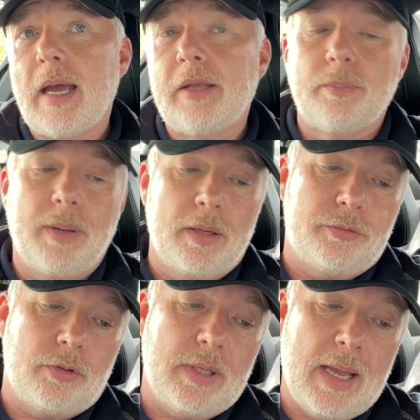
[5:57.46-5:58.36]
as
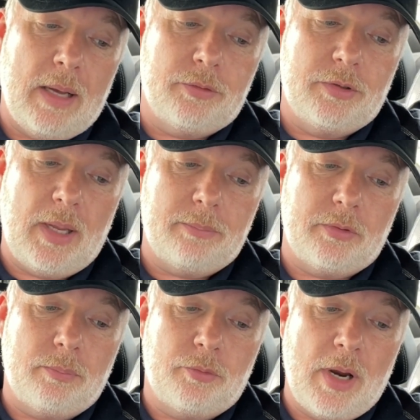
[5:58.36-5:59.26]
opposed to the outer depths
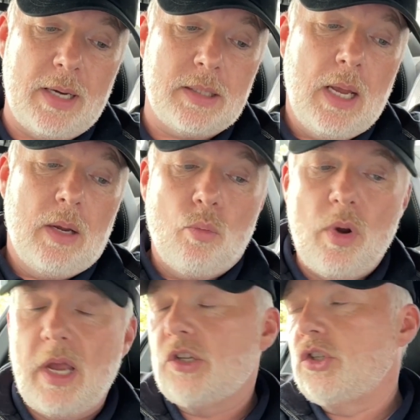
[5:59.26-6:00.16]
of the tread,
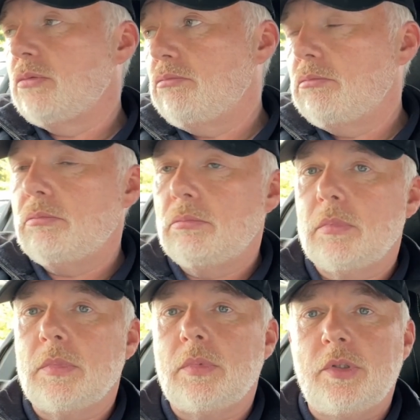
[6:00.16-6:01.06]
which
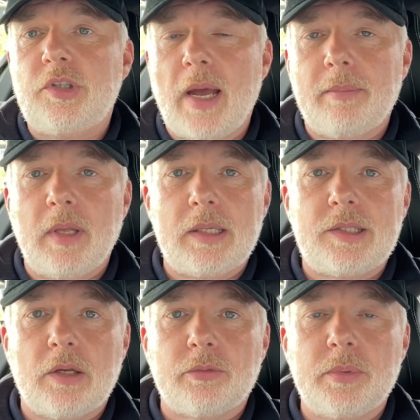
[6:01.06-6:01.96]
the chap there
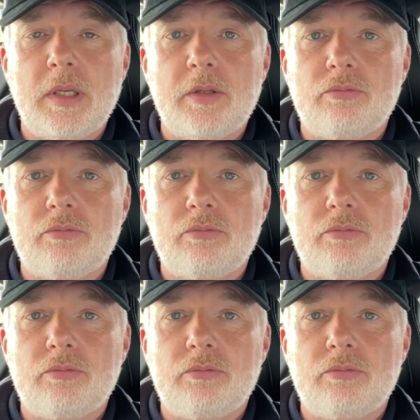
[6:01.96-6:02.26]
tells me is